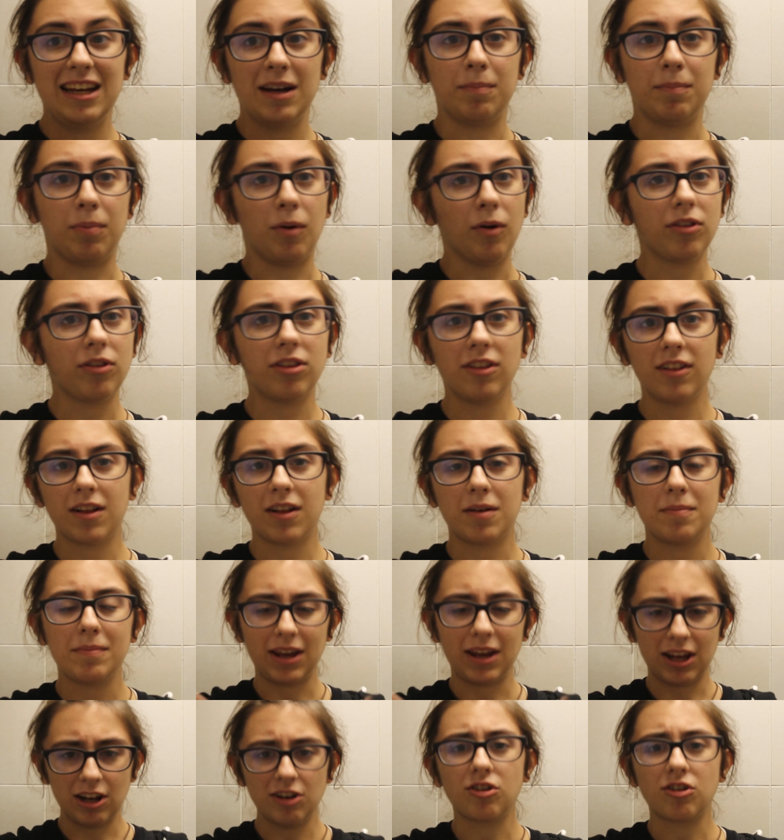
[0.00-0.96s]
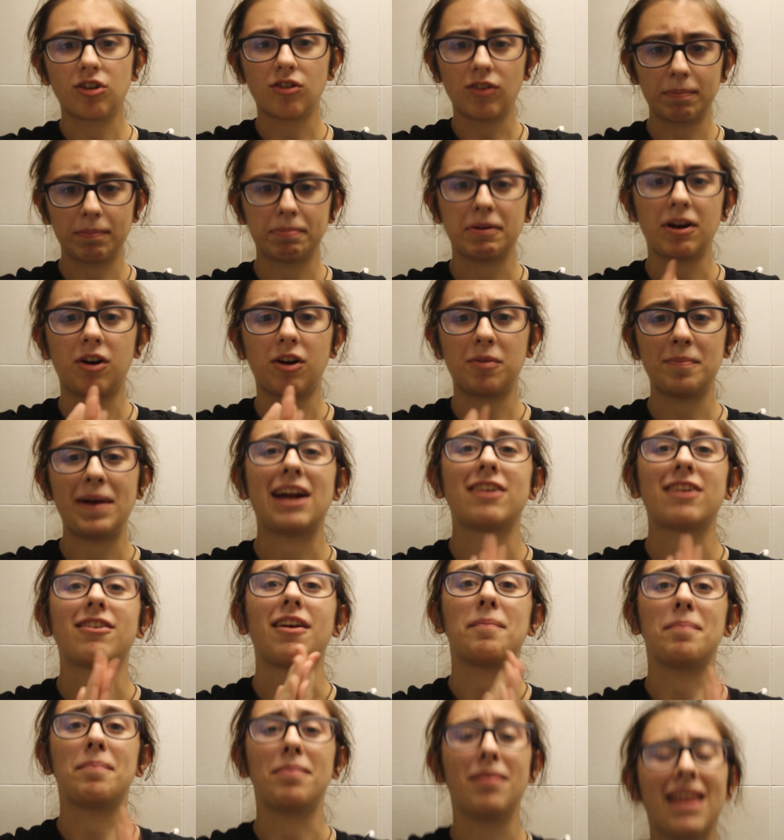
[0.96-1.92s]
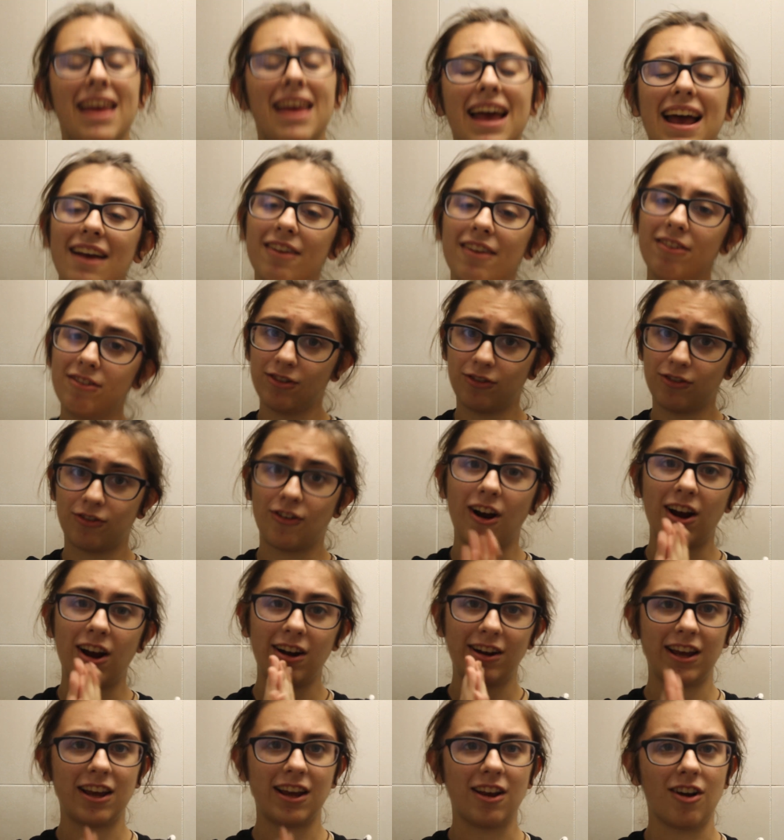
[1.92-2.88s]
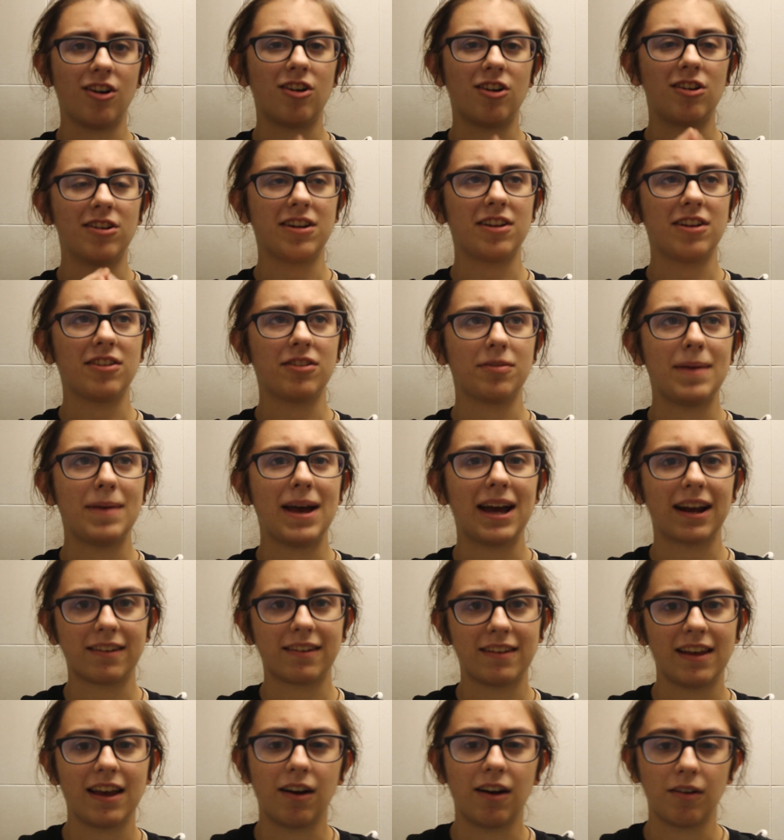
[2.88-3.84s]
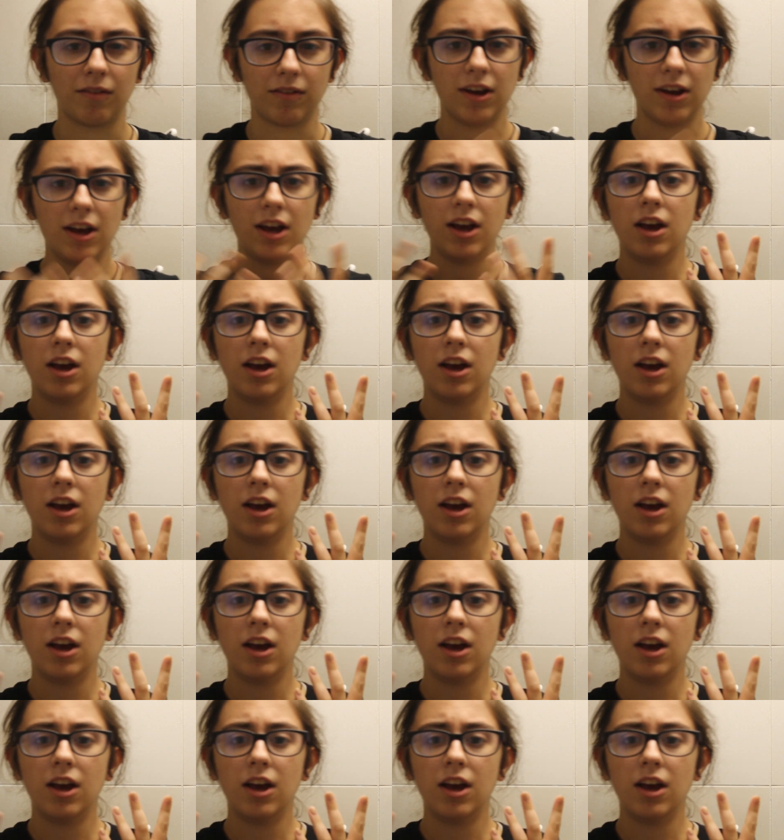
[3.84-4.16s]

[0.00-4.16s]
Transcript: both of them interrupted her match last Friday on SmackDown.